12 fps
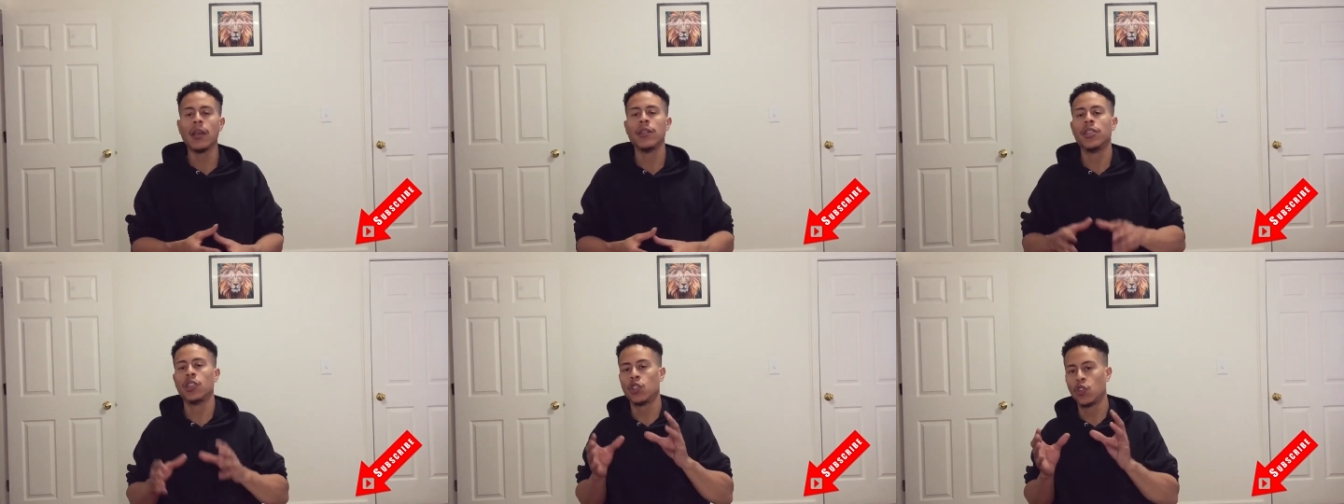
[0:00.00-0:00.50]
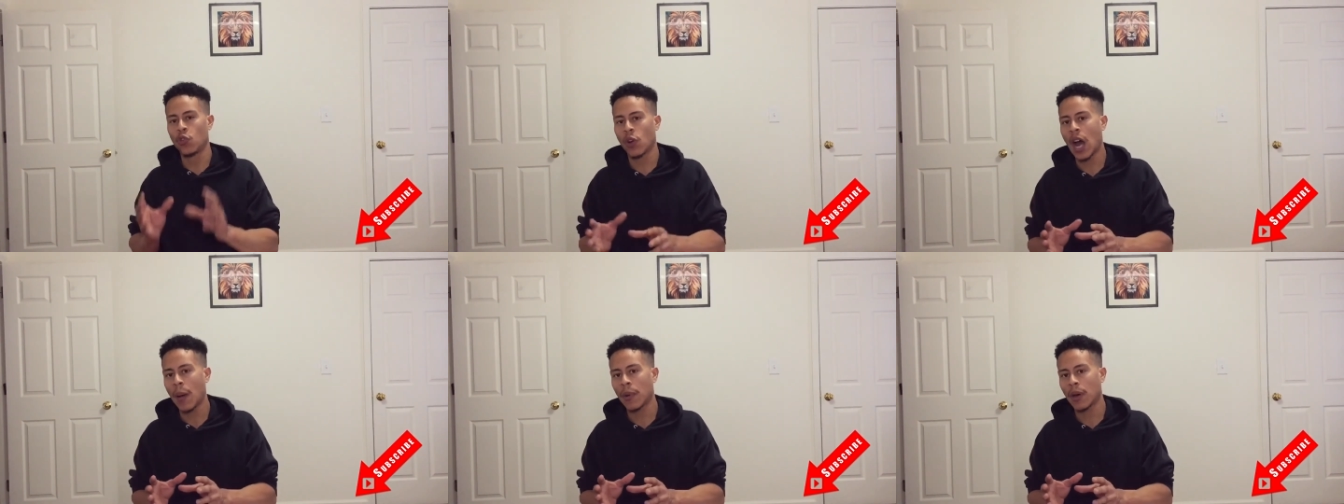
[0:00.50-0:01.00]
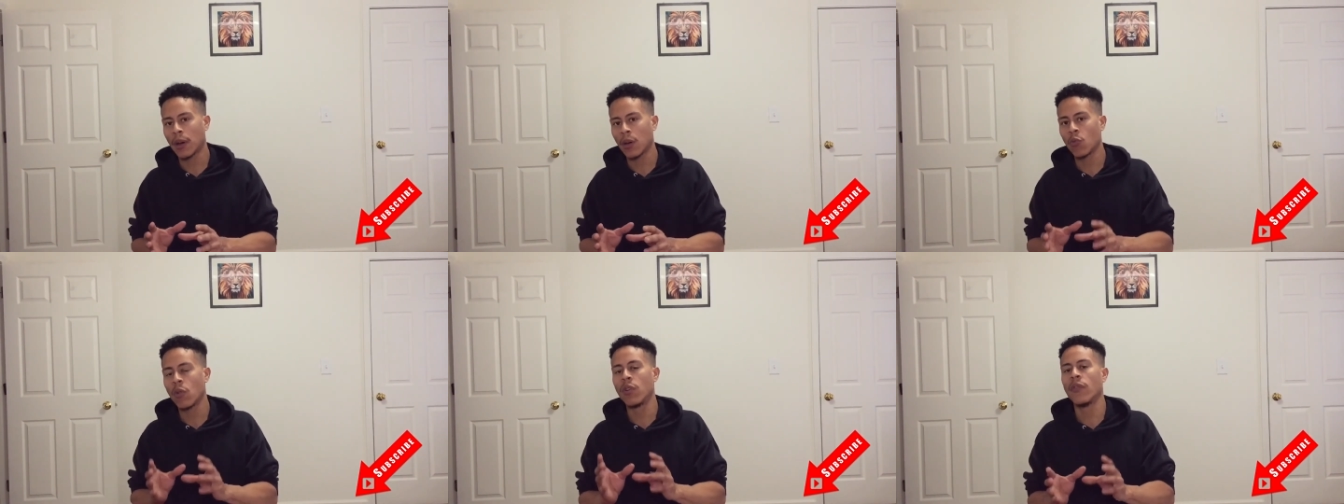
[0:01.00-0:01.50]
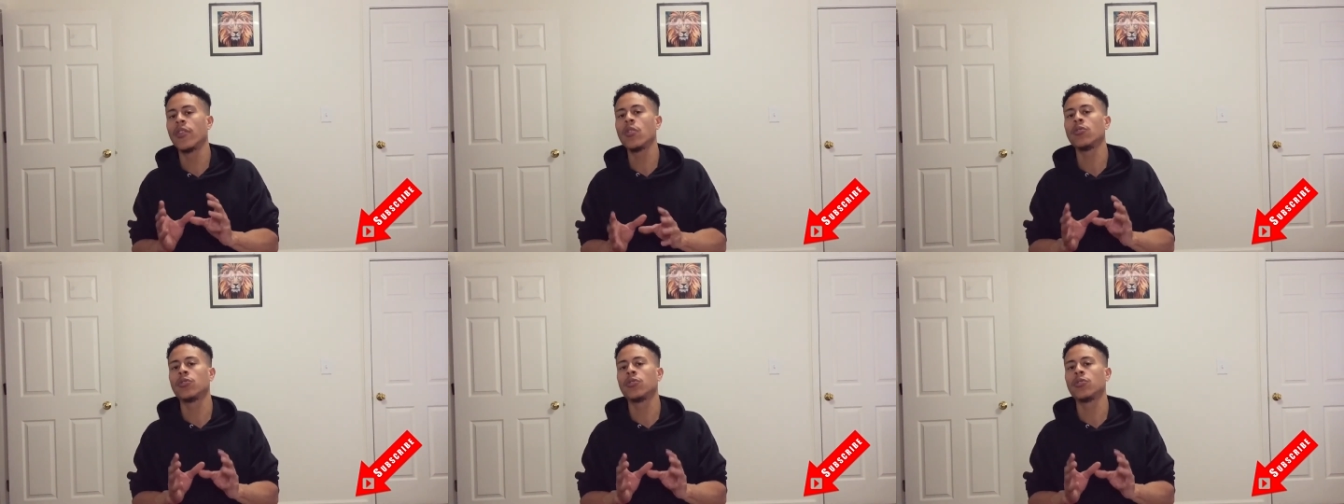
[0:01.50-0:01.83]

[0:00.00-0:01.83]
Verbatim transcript: This drama will reveal